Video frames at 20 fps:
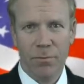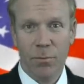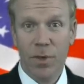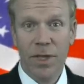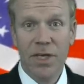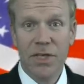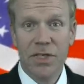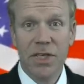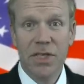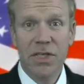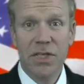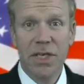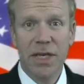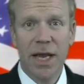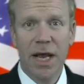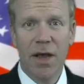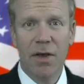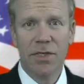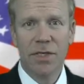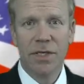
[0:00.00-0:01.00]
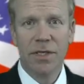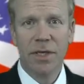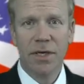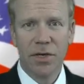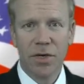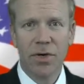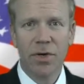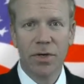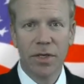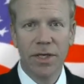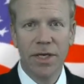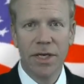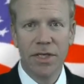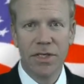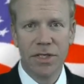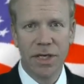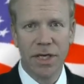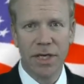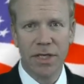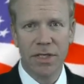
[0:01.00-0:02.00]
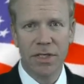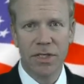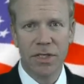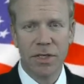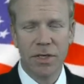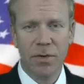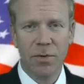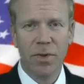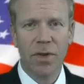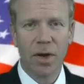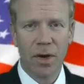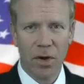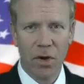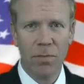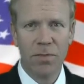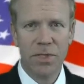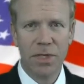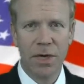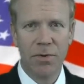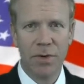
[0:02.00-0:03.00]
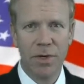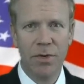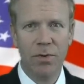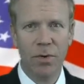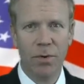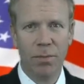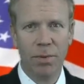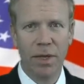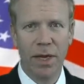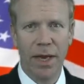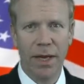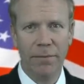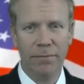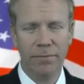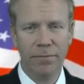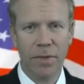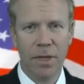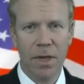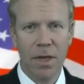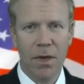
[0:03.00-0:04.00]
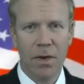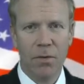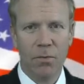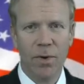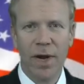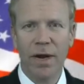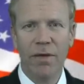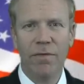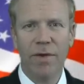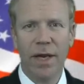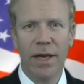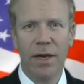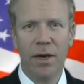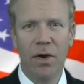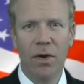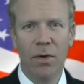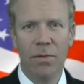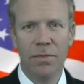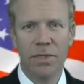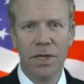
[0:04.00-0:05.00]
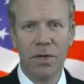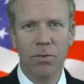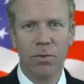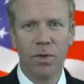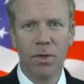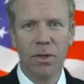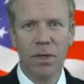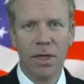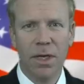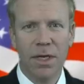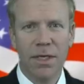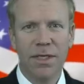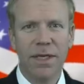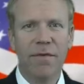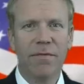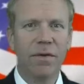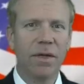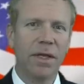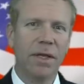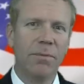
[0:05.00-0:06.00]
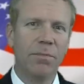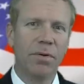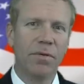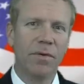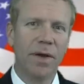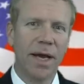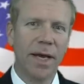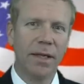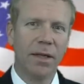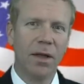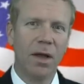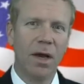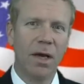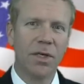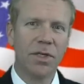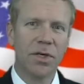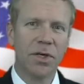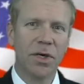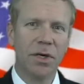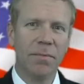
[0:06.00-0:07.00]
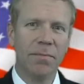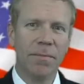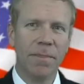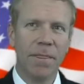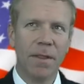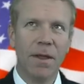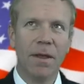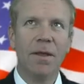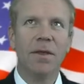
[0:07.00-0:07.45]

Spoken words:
with existing housing that currently exists with our Homestead Renewal Plan, renovating homes that will definitely provide long-term